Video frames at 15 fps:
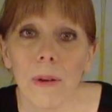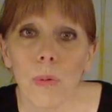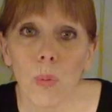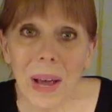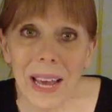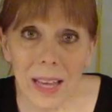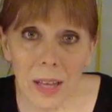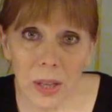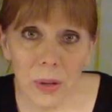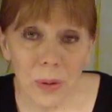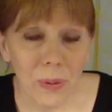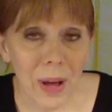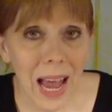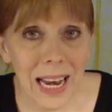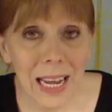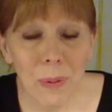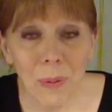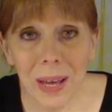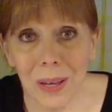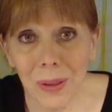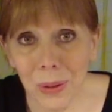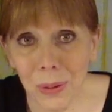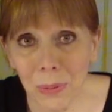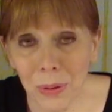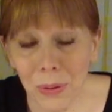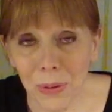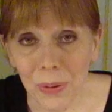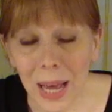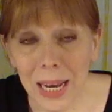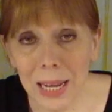white glue, any white glue will
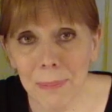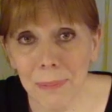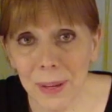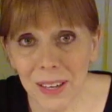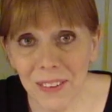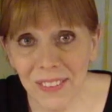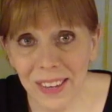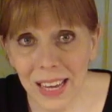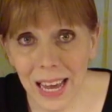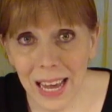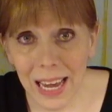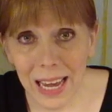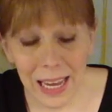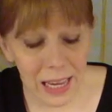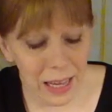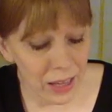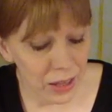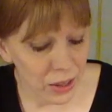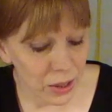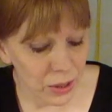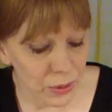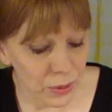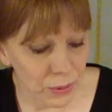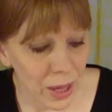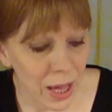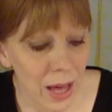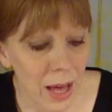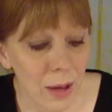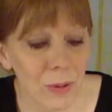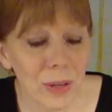do, any PVA glue.
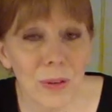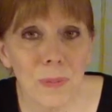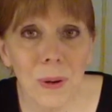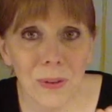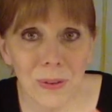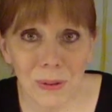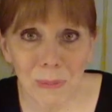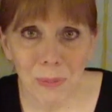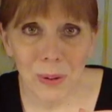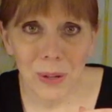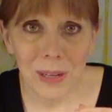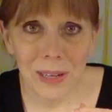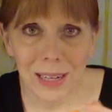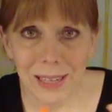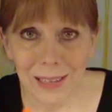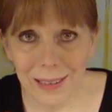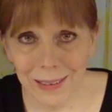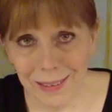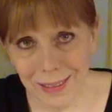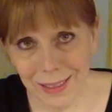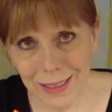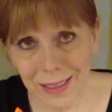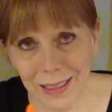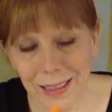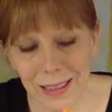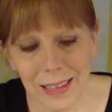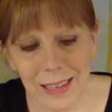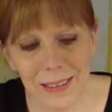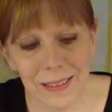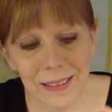What's most important is
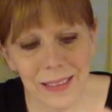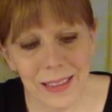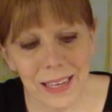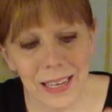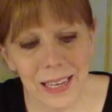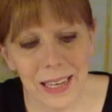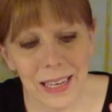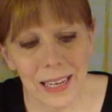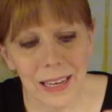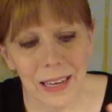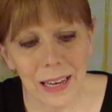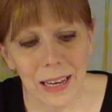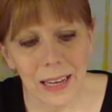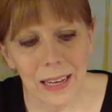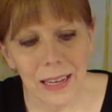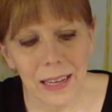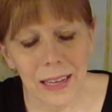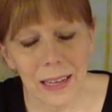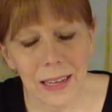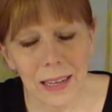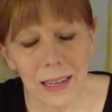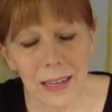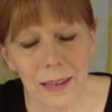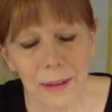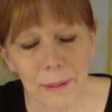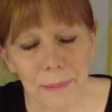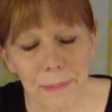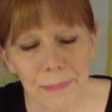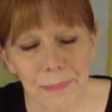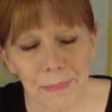the
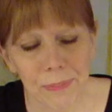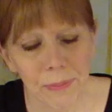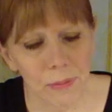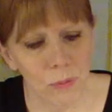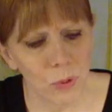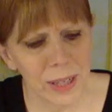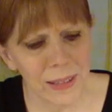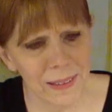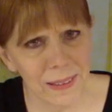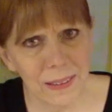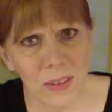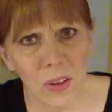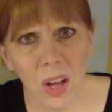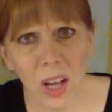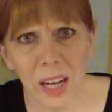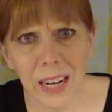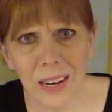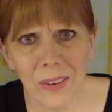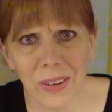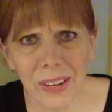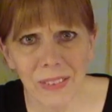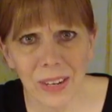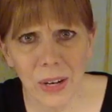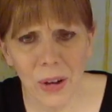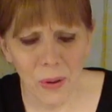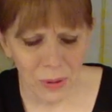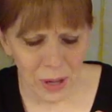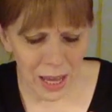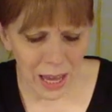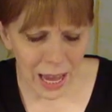what is this called? I don't even
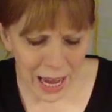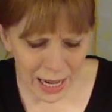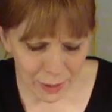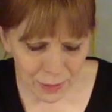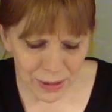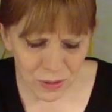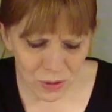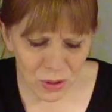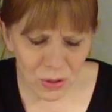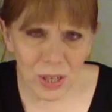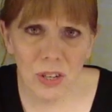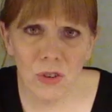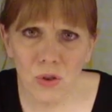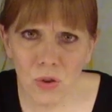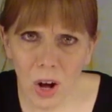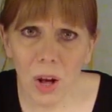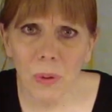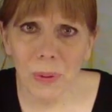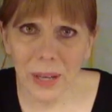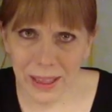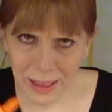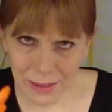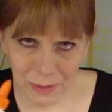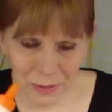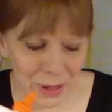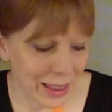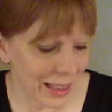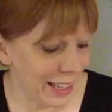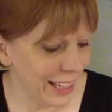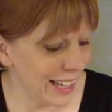know. Anyway, so you can draw with
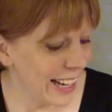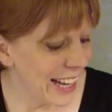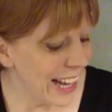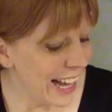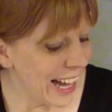it.